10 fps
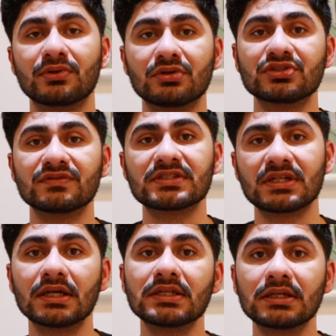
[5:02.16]
because you've
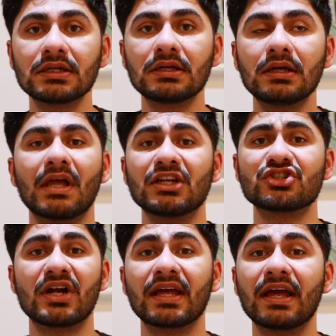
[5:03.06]
started it and
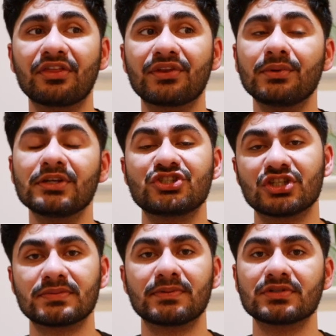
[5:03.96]
try and get through it
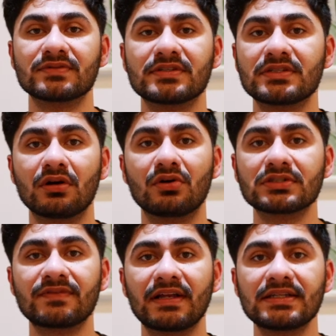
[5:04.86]
just because of the sunk
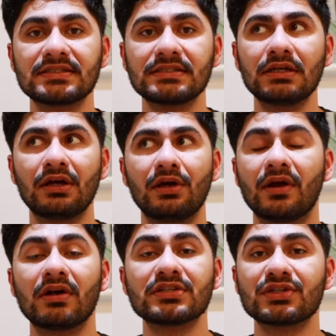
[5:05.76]
cost fallacy.
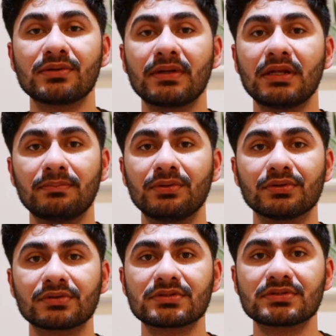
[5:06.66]
There are so many
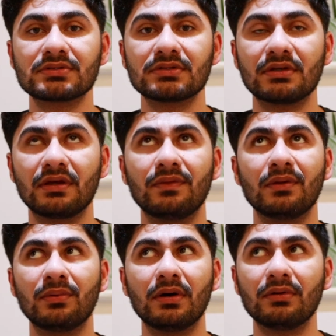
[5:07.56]
books in
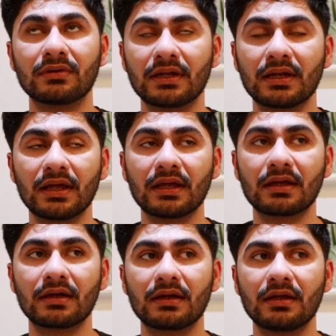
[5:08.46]
the world, and
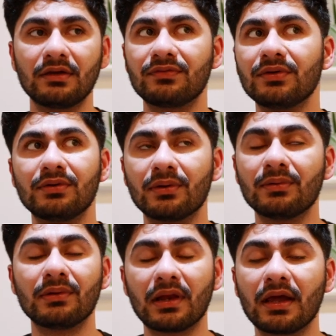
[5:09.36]
if you
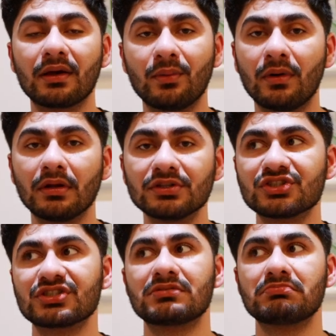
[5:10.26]
don't like one,
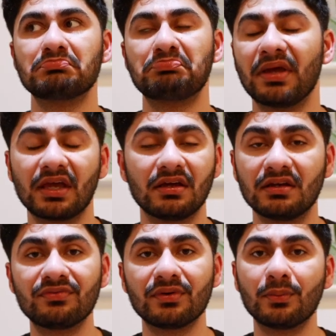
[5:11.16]
just pick a
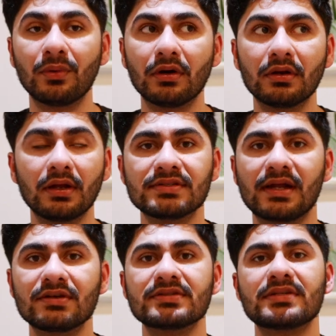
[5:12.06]
different one. So
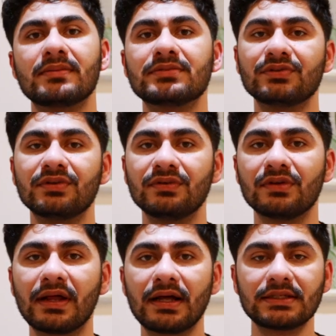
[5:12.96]
now's the time to review
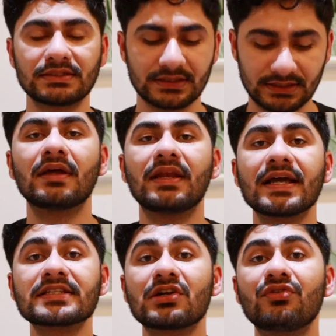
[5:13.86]
that.
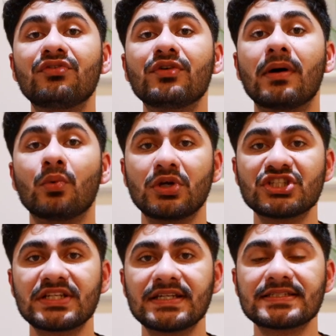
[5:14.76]
Next, I'll review my
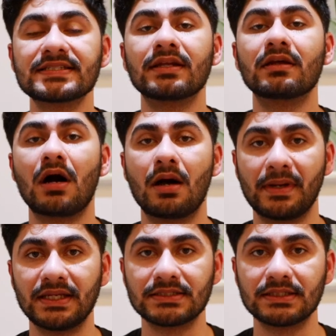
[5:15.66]
wish list and car
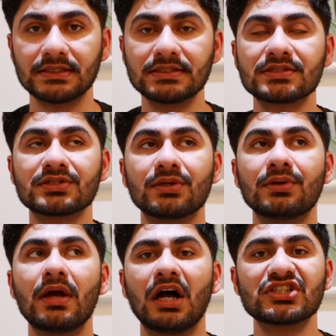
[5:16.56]
maintenance.
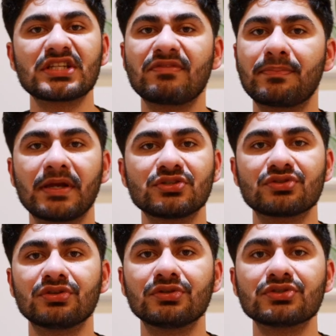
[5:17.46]
So I just have a page
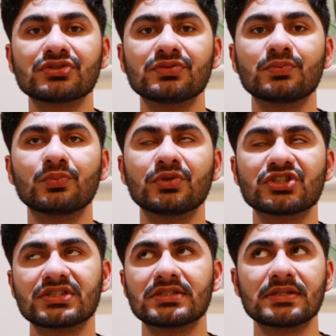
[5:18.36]
on Notion, which
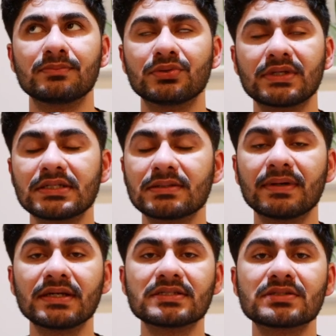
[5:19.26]
is a simple
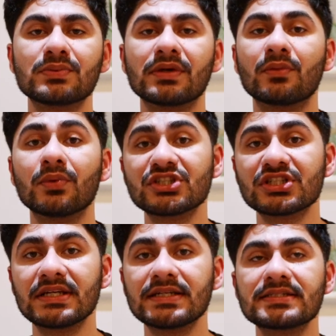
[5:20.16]
database with a wish
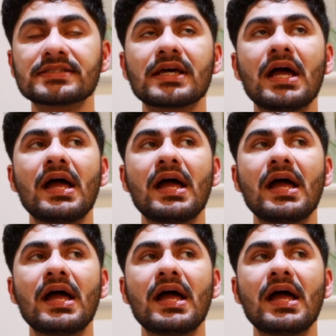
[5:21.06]
list.